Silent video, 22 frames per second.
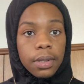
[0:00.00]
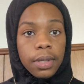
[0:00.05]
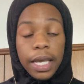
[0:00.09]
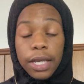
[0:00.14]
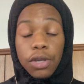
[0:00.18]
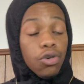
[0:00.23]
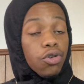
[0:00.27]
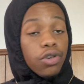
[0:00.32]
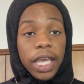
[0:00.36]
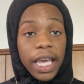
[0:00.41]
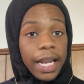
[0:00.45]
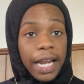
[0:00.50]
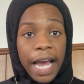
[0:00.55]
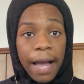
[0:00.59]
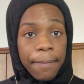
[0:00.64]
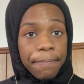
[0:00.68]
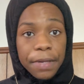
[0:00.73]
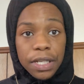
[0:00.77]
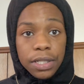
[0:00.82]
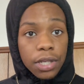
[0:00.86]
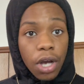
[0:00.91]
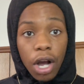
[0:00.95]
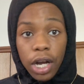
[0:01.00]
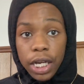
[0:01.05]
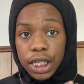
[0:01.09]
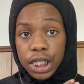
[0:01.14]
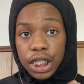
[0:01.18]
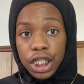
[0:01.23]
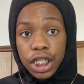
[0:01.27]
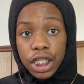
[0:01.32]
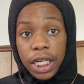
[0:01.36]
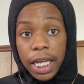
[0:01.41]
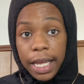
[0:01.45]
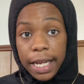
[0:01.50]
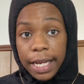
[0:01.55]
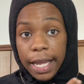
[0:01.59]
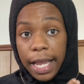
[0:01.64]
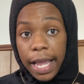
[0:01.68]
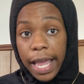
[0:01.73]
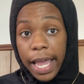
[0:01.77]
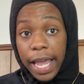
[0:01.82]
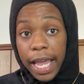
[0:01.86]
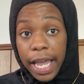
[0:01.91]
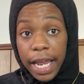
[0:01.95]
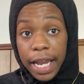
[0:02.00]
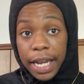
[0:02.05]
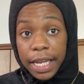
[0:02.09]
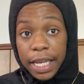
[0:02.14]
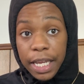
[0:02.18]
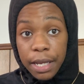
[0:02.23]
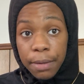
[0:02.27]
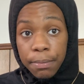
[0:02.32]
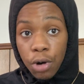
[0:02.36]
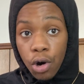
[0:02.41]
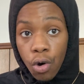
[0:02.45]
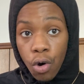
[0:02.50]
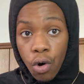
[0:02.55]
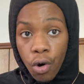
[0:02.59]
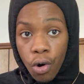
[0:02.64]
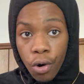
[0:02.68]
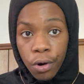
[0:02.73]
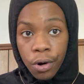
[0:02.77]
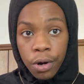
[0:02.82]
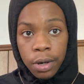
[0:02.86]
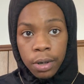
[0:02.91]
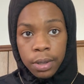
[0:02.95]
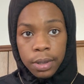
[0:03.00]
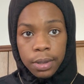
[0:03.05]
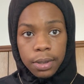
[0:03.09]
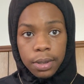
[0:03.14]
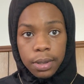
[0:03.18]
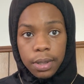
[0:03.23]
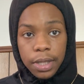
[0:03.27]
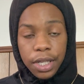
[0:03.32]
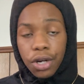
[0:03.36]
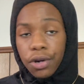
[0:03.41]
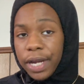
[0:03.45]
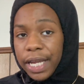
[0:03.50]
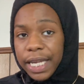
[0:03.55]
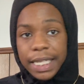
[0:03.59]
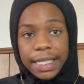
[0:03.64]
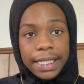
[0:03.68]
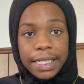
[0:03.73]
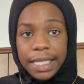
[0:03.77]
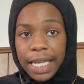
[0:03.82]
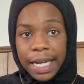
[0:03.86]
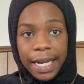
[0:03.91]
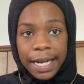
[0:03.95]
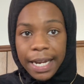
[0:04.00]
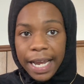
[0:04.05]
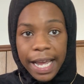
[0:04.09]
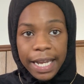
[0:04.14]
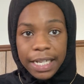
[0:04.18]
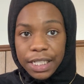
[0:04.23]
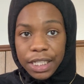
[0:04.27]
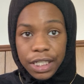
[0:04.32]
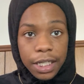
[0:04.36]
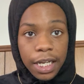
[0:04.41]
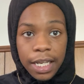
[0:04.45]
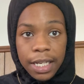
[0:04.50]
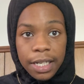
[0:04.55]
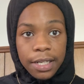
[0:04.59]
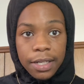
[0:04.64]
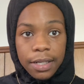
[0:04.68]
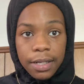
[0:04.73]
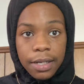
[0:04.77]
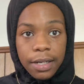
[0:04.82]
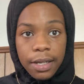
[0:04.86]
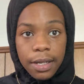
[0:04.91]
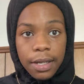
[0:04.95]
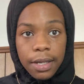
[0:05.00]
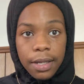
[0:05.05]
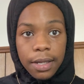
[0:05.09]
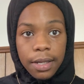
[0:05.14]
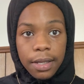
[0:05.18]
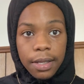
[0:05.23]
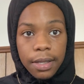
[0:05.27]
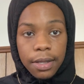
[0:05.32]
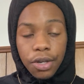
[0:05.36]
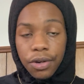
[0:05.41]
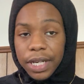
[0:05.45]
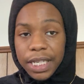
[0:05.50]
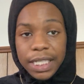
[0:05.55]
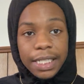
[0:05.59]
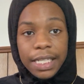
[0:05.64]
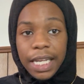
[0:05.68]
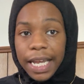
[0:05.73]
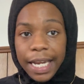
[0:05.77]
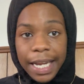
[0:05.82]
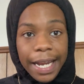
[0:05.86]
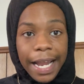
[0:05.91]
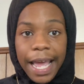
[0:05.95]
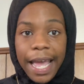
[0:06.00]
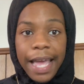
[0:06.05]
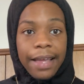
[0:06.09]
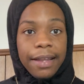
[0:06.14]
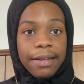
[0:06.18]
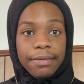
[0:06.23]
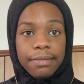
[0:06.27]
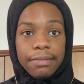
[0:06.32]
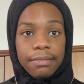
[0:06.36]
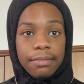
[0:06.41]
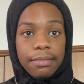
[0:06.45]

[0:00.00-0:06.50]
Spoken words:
You cannot be talking shit anymore. There is none of that shit. There is none of that.